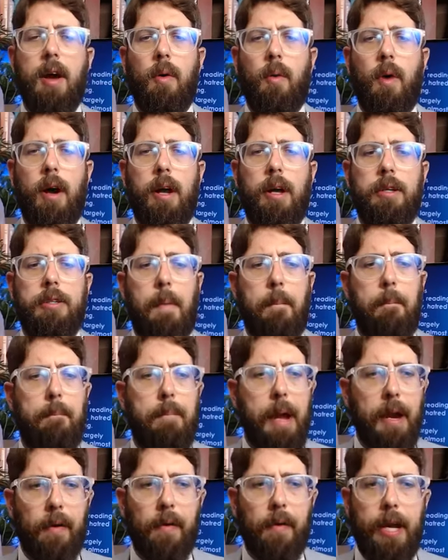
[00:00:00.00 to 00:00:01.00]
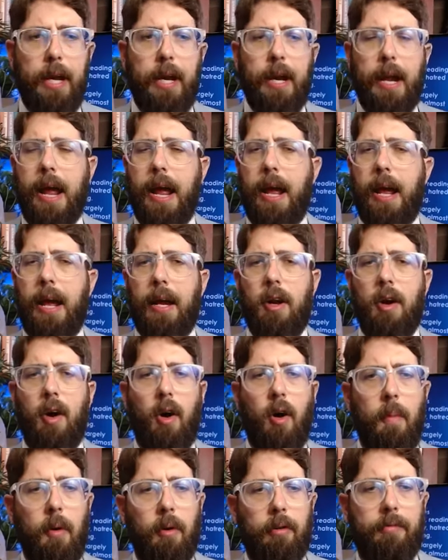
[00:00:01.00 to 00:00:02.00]
was buried and
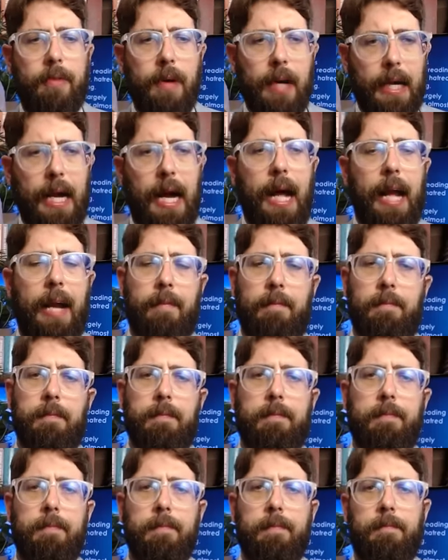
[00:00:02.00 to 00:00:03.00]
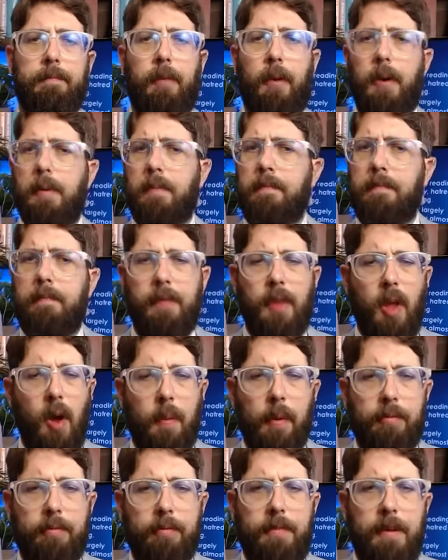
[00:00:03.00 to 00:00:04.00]
almost forgotten for
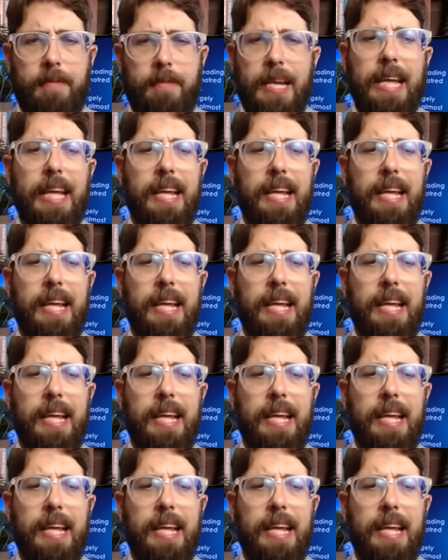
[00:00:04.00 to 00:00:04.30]
almost 50